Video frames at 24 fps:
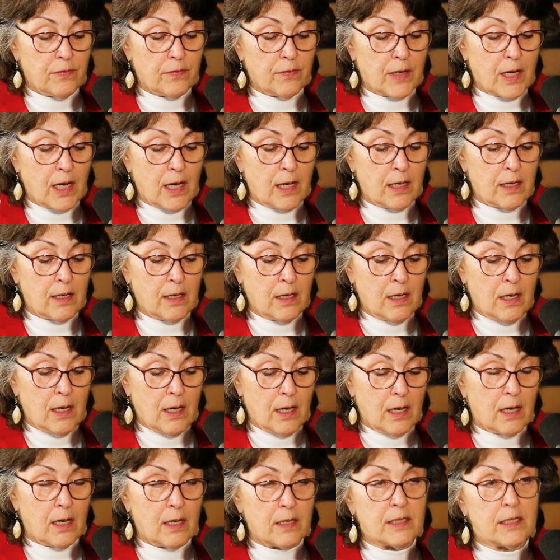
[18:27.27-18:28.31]
you've got
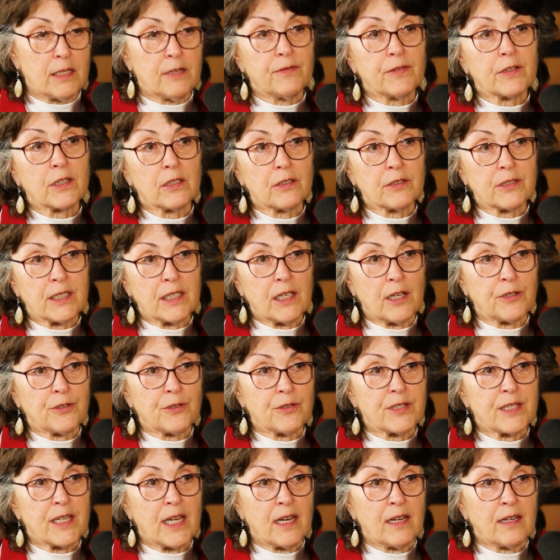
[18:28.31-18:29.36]
difficulty
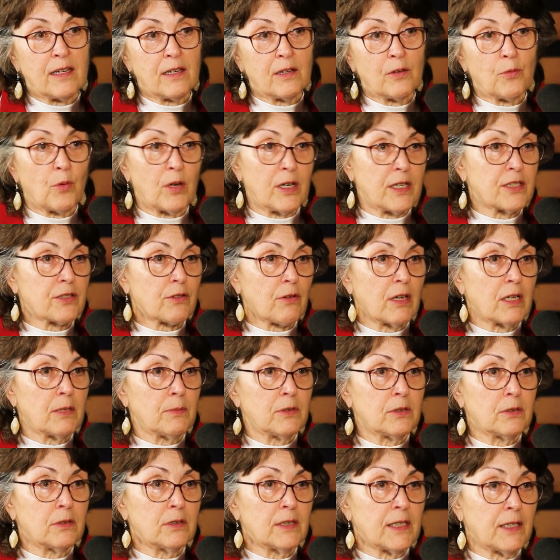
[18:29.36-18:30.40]
understanding what is
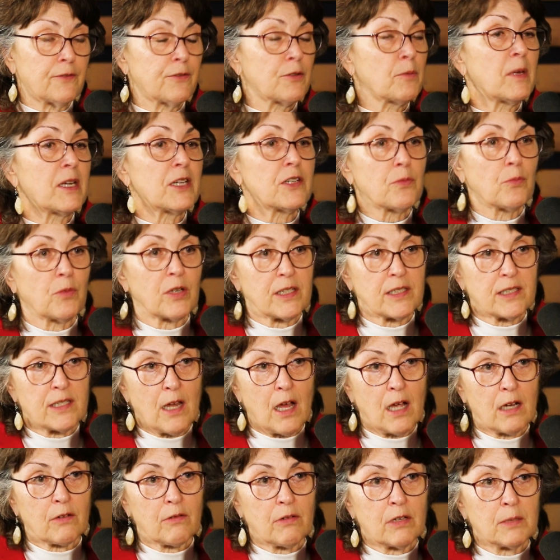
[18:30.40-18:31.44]
credible information, what
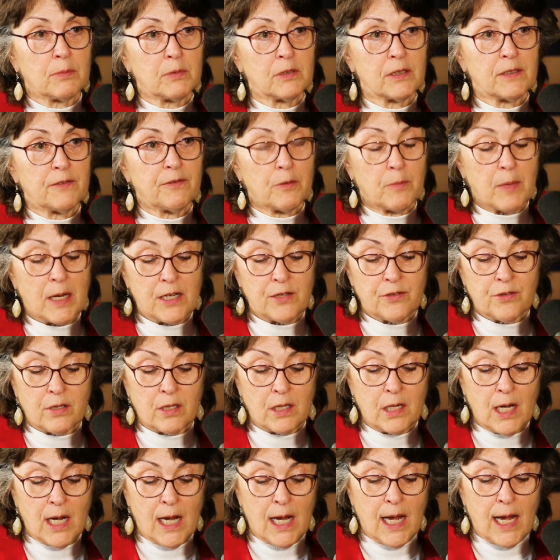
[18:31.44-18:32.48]
is not credible
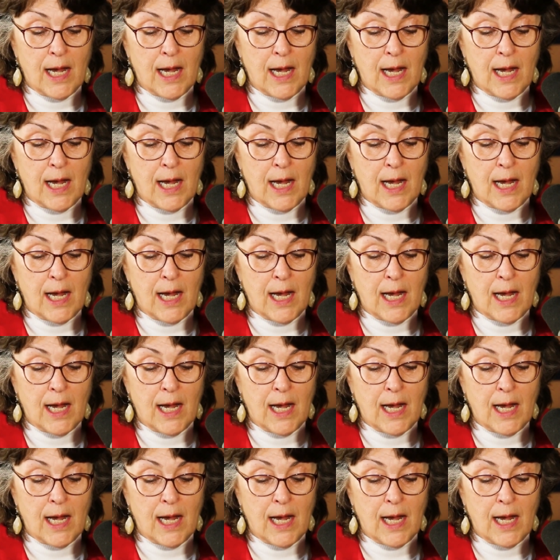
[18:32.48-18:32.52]
information,